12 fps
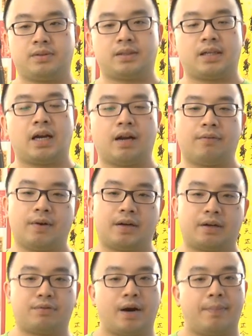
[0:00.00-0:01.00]
kind of
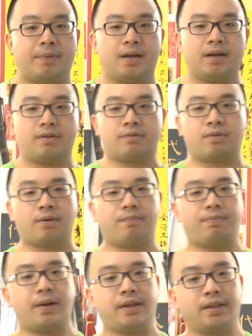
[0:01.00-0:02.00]
like crappy
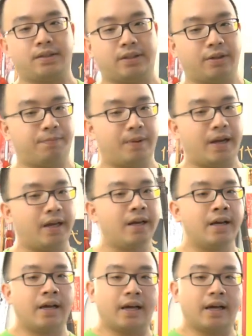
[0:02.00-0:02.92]
chrome-plated steel blade.